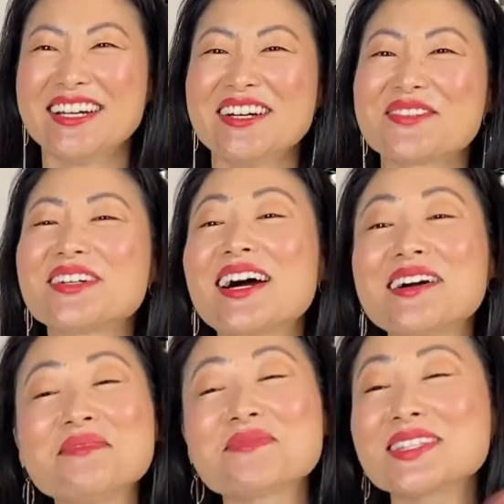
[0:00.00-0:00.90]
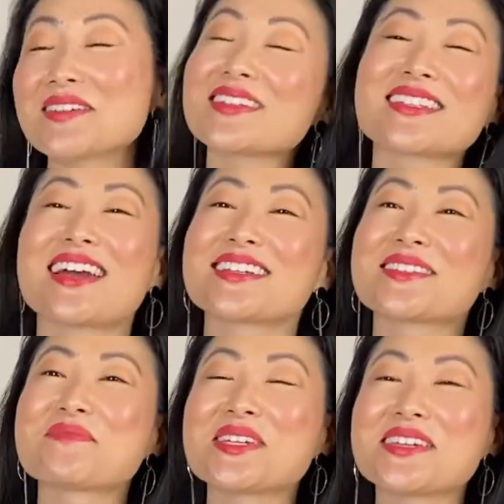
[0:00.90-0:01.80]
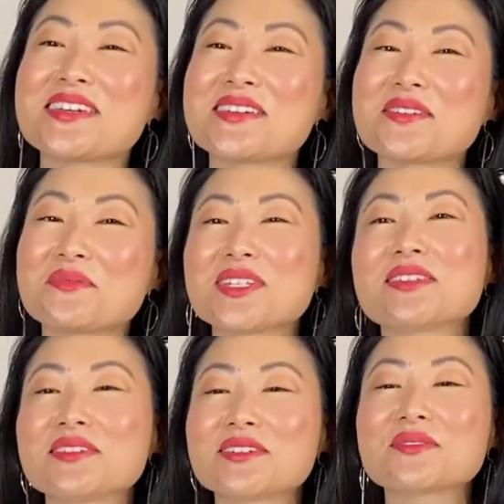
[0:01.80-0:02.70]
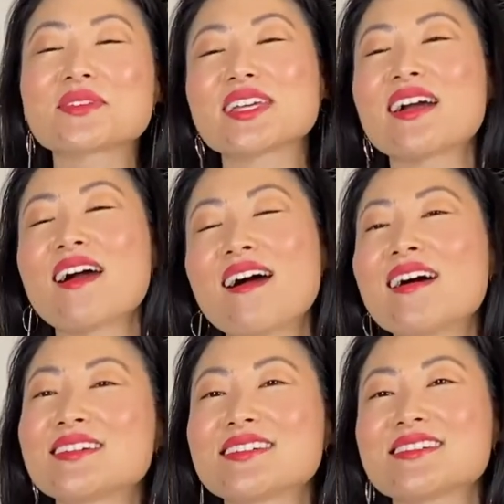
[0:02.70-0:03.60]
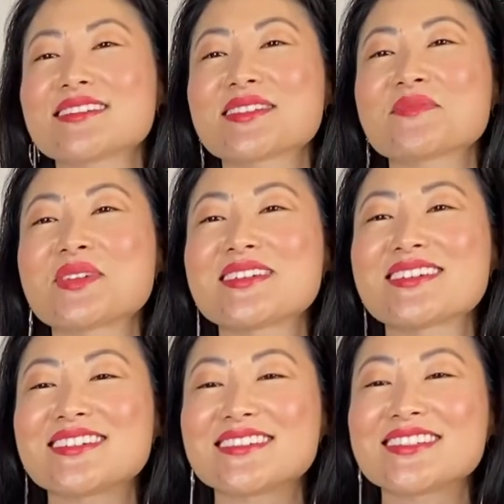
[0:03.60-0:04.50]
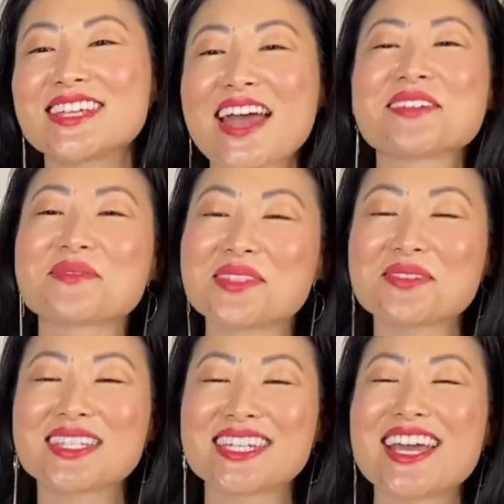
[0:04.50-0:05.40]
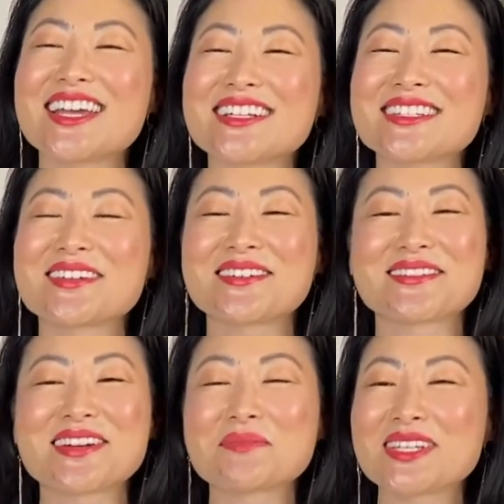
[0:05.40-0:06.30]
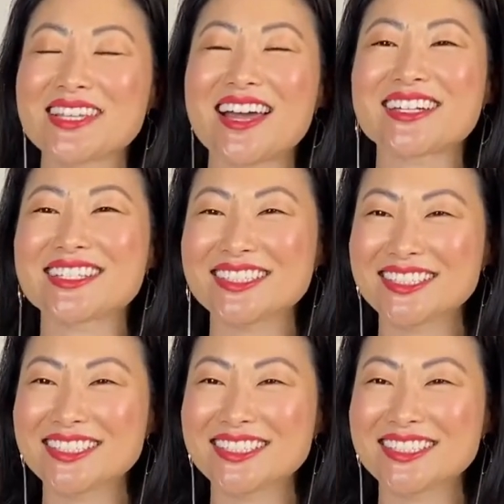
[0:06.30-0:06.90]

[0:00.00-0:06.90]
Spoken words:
Well, I'm so excited to be here with you. It is really an honor to be chatting with you today, so I'm excited.